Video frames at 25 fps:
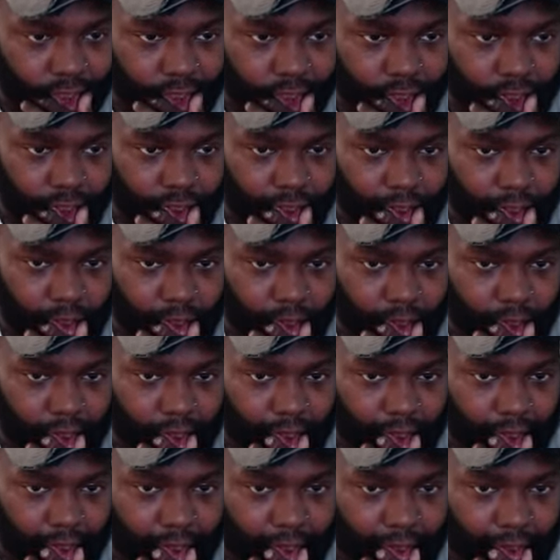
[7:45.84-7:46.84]

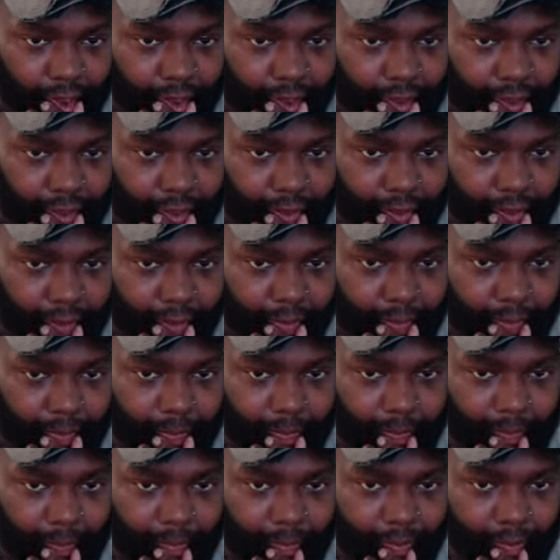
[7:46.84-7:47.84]

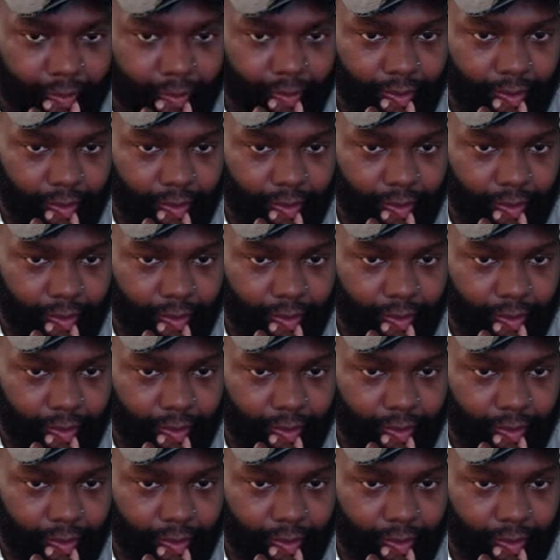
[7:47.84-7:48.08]
(silence)